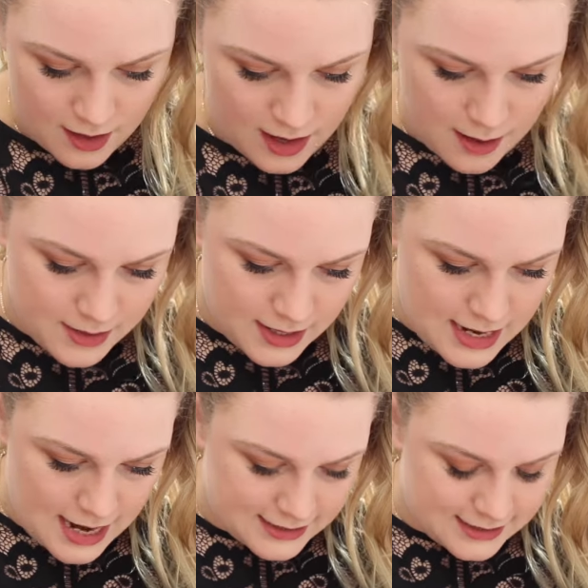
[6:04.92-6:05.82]
Um,
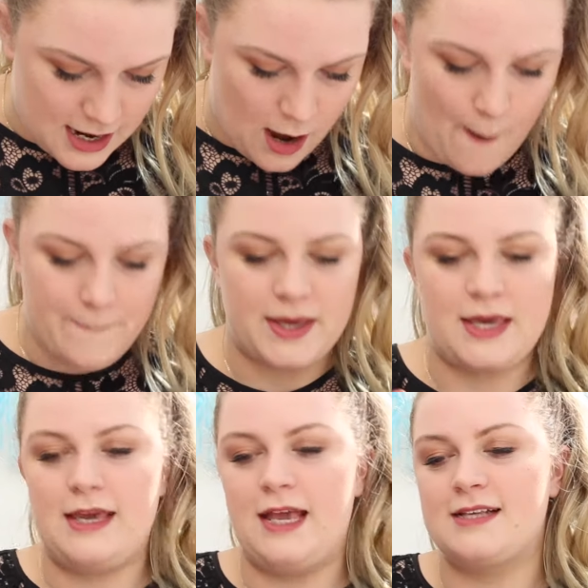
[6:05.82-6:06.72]
next up
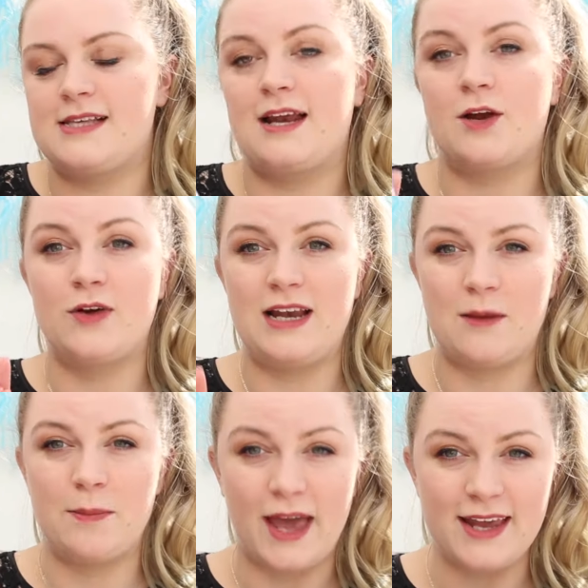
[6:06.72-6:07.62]
is an
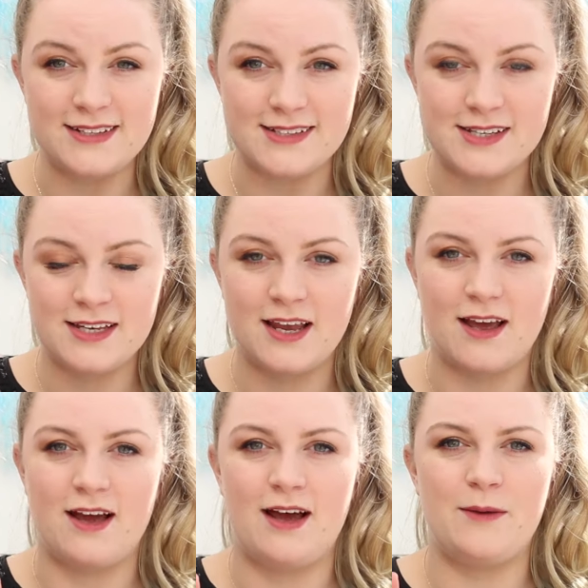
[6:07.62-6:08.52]
acrylic paint.
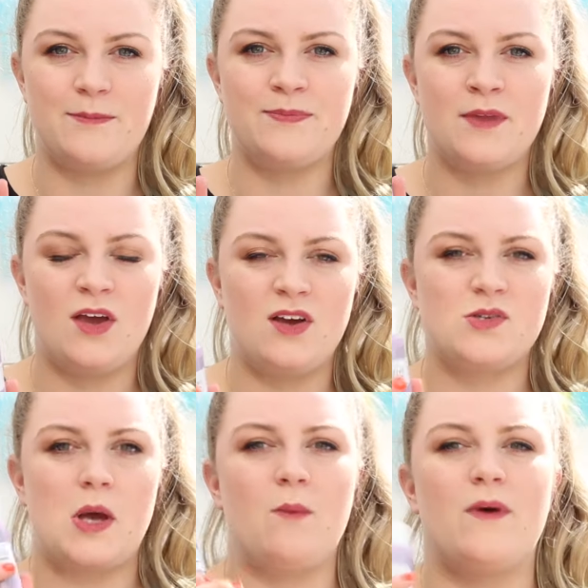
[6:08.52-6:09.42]
Um,
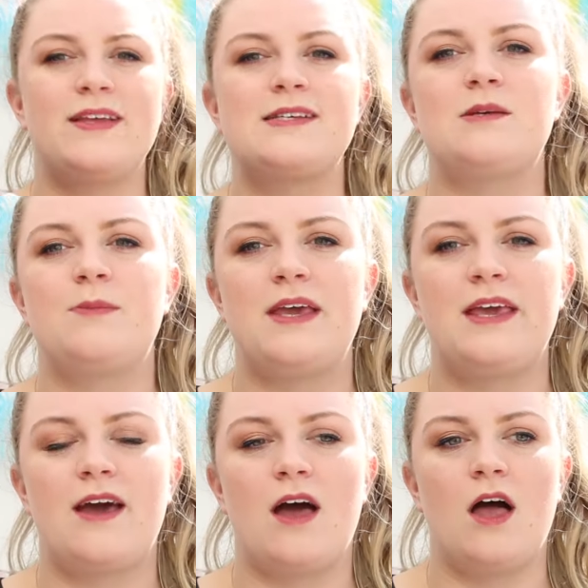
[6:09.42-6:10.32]
so I want this to
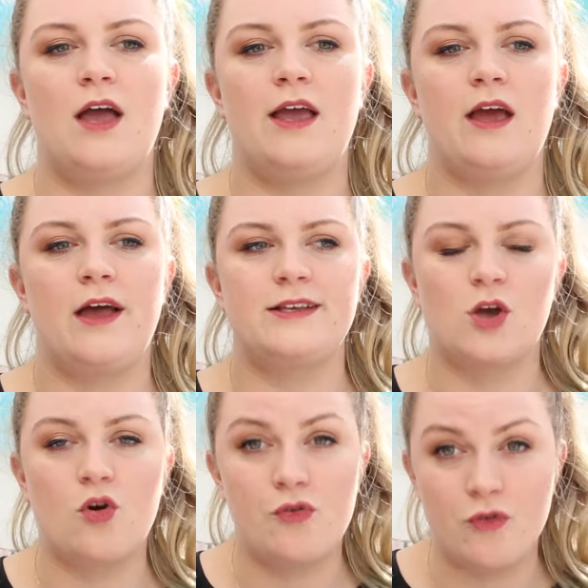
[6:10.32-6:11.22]
be uh, it's
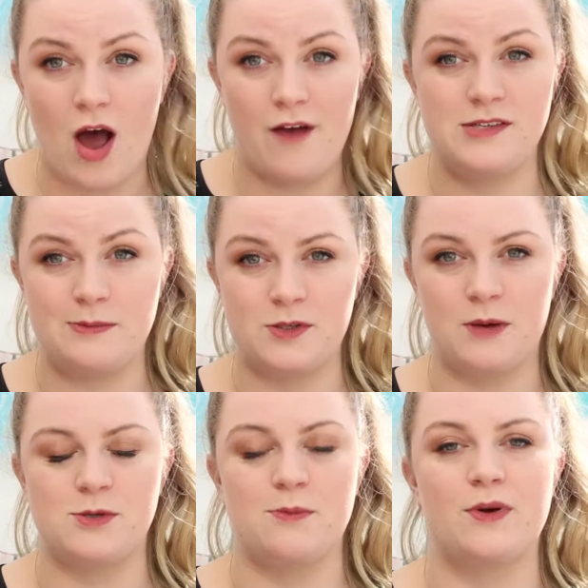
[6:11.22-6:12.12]
a craft
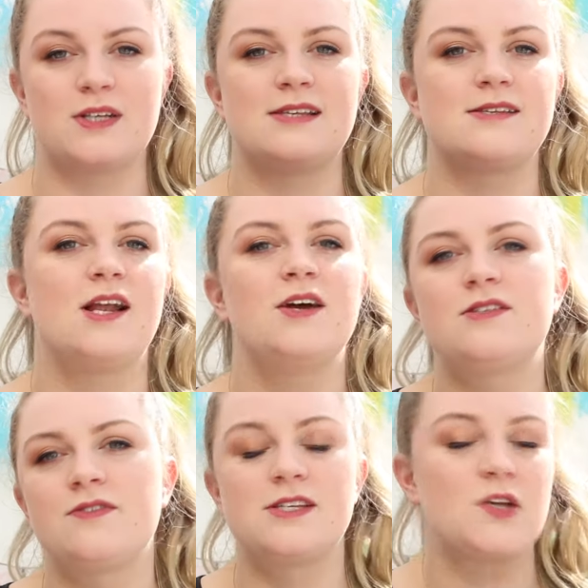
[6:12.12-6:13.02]
subscription box. There's
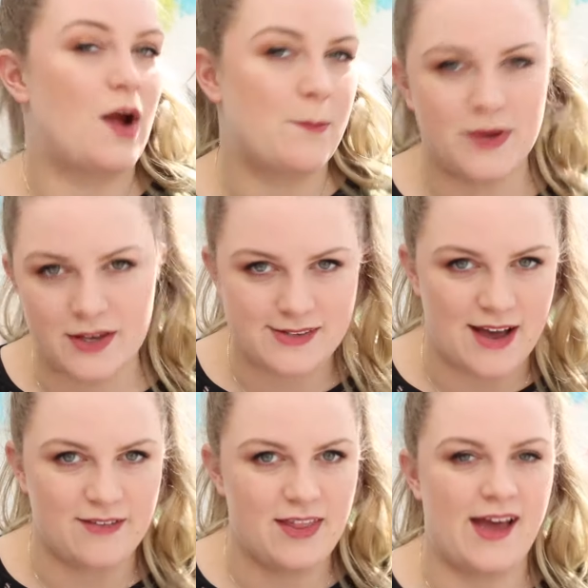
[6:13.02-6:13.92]
loads for scrapbookers
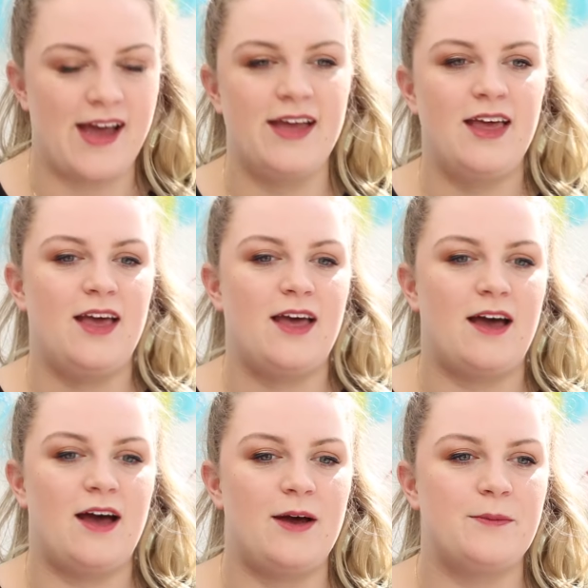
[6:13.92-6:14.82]
out there.
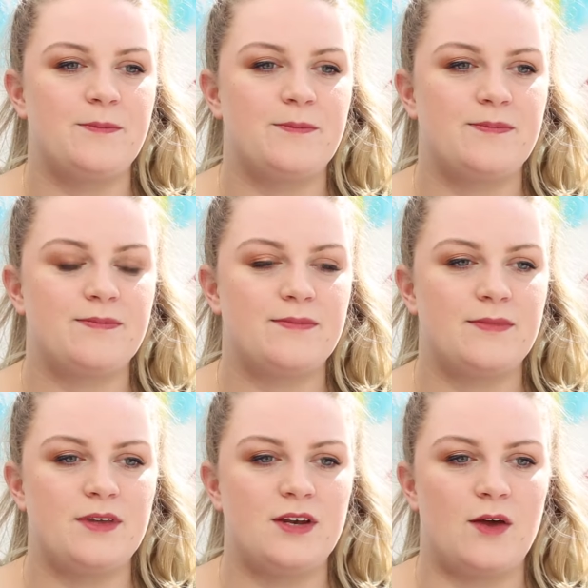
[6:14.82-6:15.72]
Um,
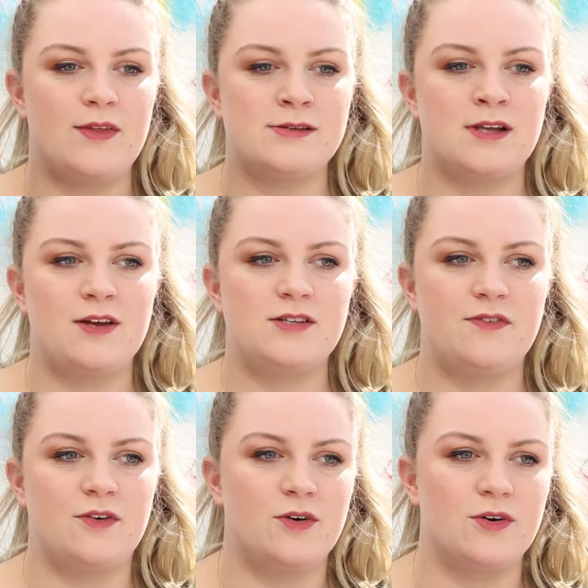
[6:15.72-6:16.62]
you know, there's loads
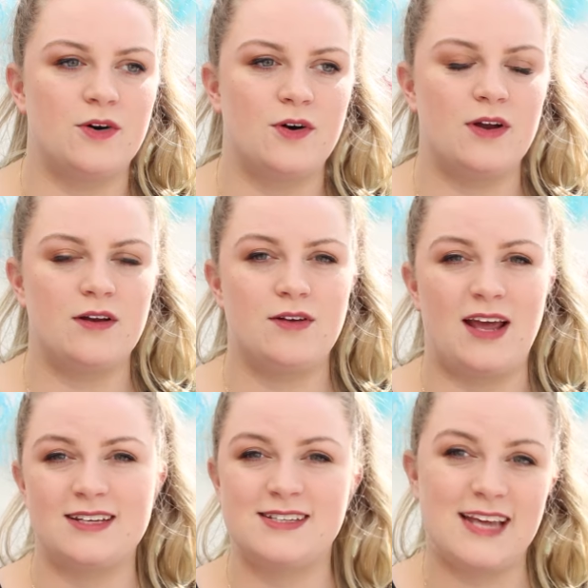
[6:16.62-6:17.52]
for
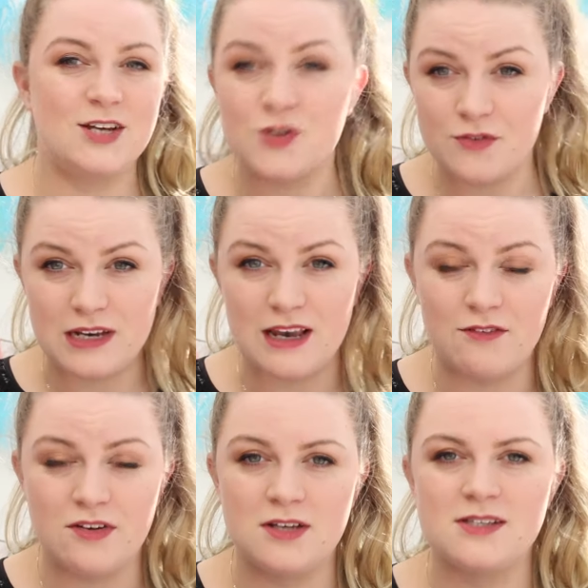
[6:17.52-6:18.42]
like stationery
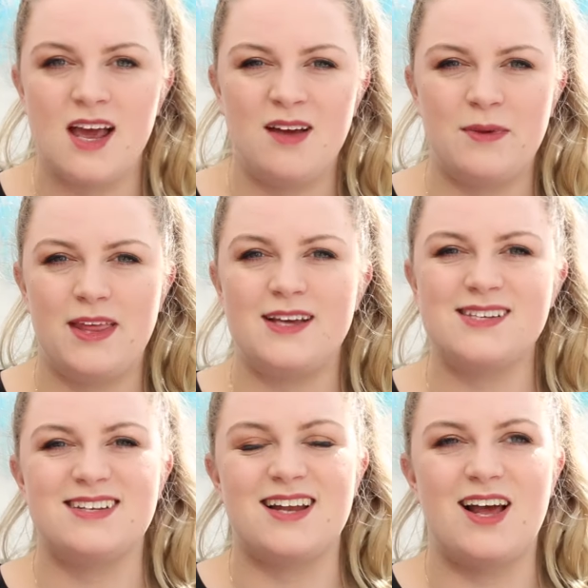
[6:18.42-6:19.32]
lovers, but there
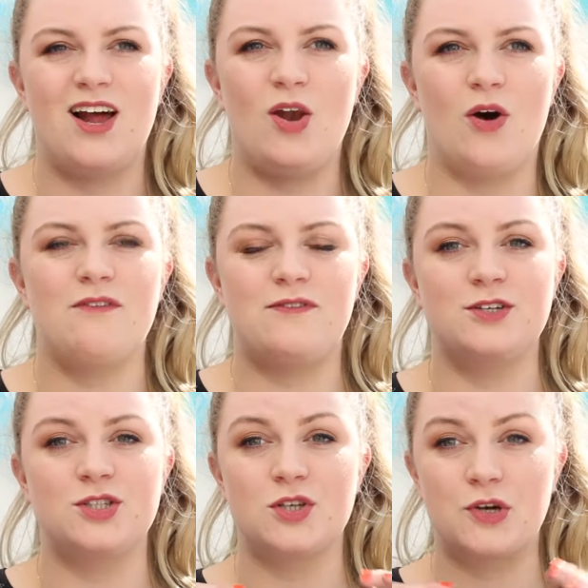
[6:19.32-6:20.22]
isn't a lot
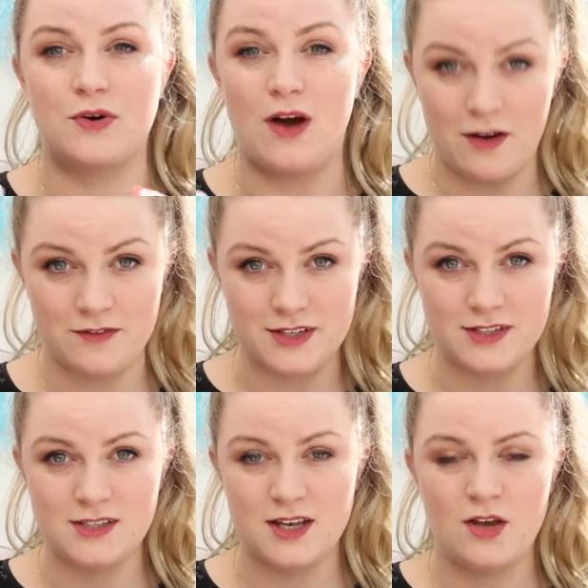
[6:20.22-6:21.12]
for just
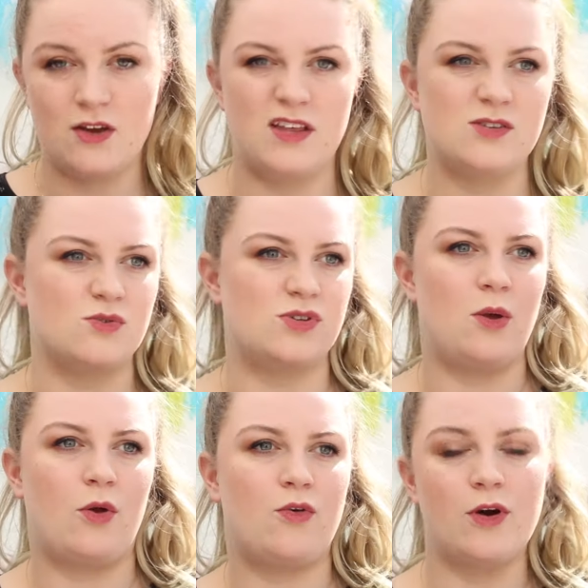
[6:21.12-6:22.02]
crafters. There's
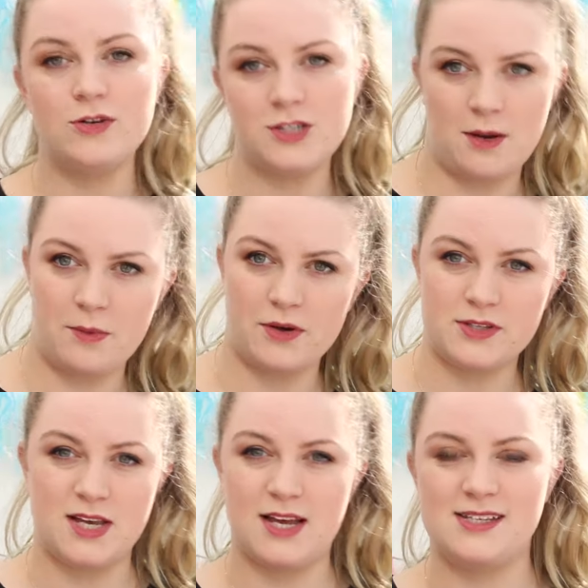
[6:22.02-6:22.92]
also crochet
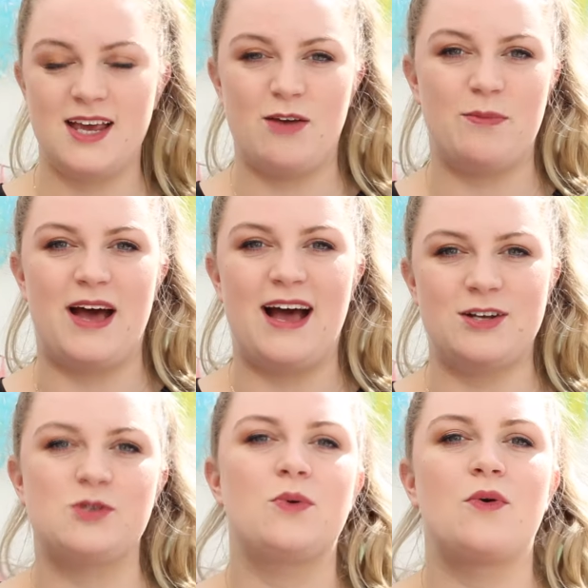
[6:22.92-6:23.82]
boxes, but
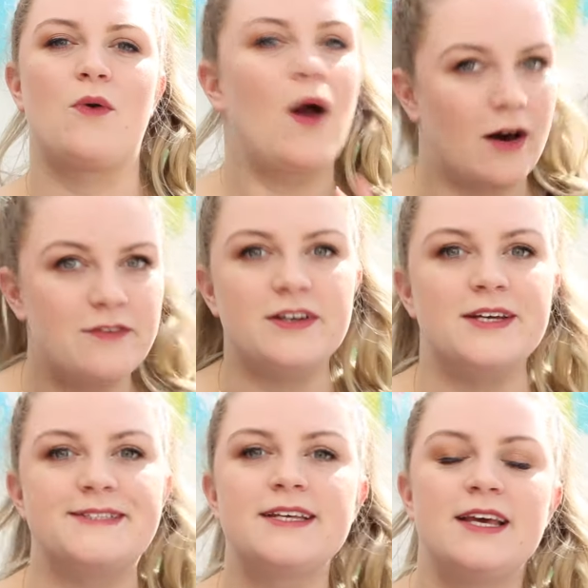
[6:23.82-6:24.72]
actual
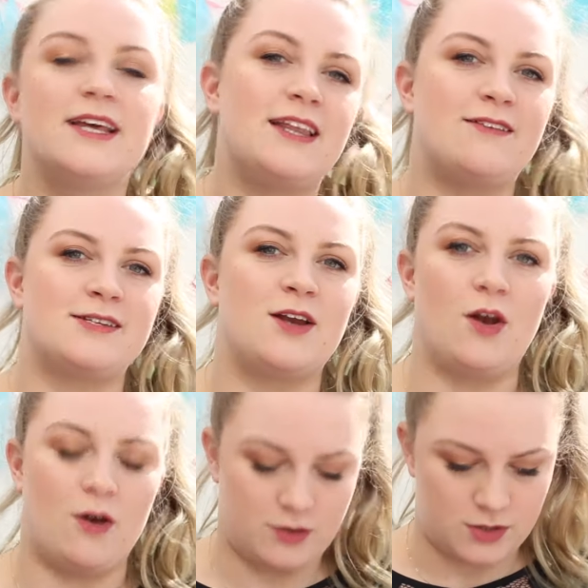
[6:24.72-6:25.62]
crafters, there isn't a
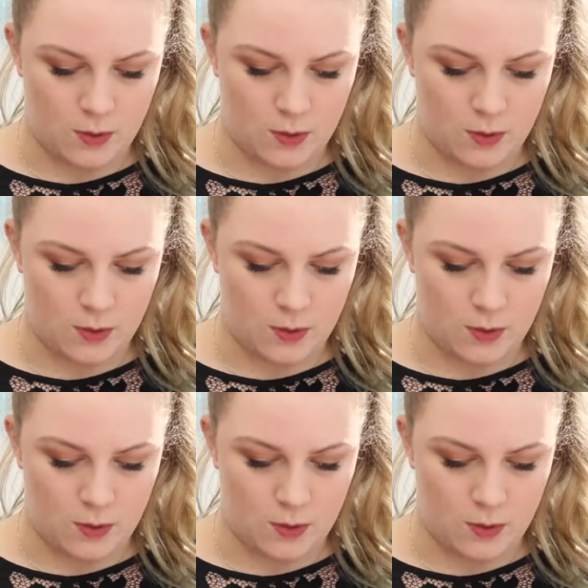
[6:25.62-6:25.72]
lot.